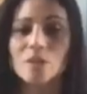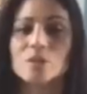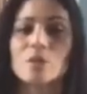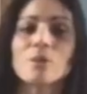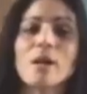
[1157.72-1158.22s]

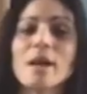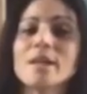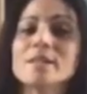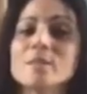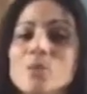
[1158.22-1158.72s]
So we'll
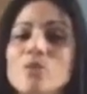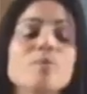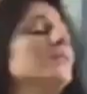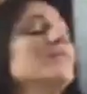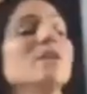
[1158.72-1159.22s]
add some
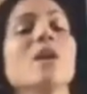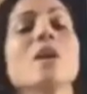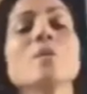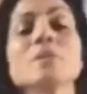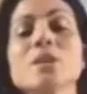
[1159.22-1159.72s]
movement to the
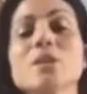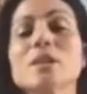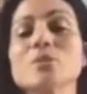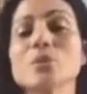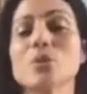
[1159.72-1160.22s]
arms here.
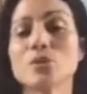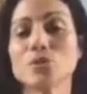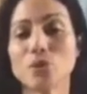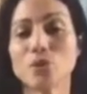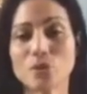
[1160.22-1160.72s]
Let's roll the
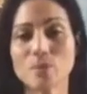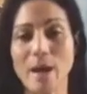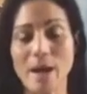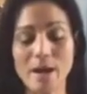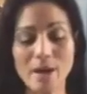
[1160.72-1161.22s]
shoulders
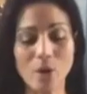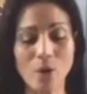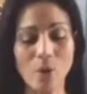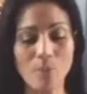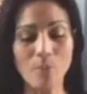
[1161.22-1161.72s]
back,
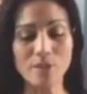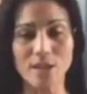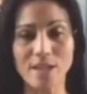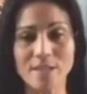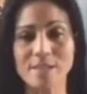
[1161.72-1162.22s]
open the
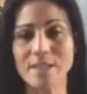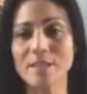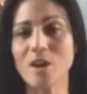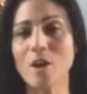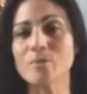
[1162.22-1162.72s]
chest, and let
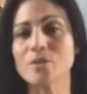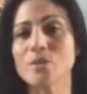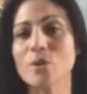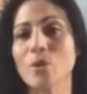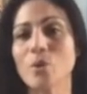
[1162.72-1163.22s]
the arms just
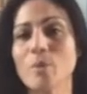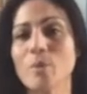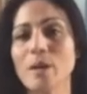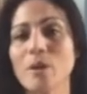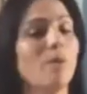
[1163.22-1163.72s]
open
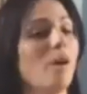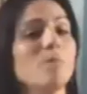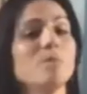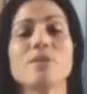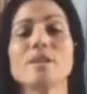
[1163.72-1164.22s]
out,
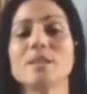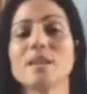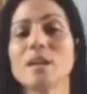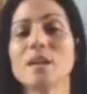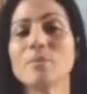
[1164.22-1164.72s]
palms
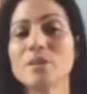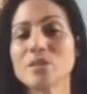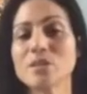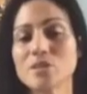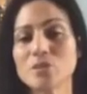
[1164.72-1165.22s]
facing up, and then
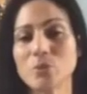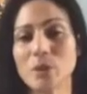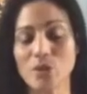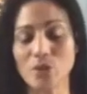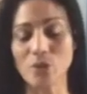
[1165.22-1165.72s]
start to
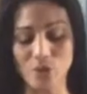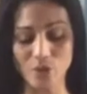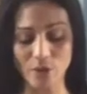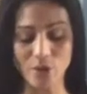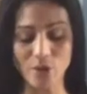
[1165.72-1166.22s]
wiggle through the
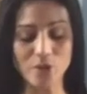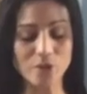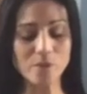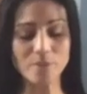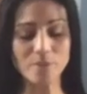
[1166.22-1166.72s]
fingers.
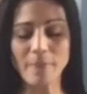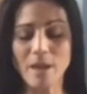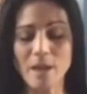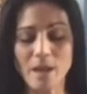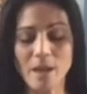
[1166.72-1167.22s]

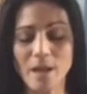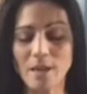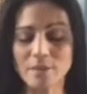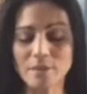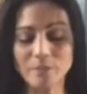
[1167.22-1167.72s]

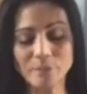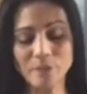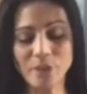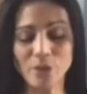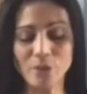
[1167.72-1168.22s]
And,
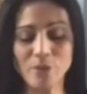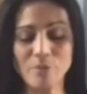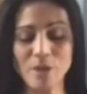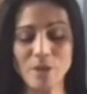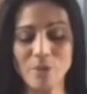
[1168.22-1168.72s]
you know, for
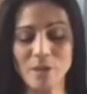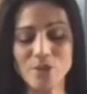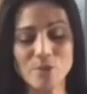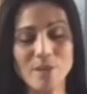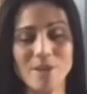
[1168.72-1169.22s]
me, when I
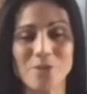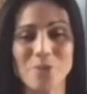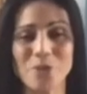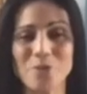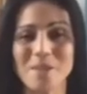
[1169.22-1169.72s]
do mindful
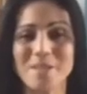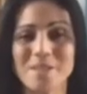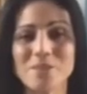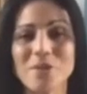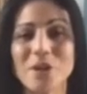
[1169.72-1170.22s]
movement,
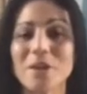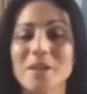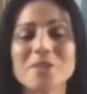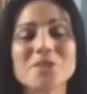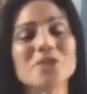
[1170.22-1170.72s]
it's very
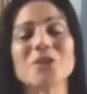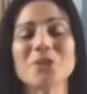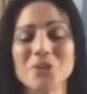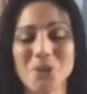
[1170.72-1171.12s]
internal.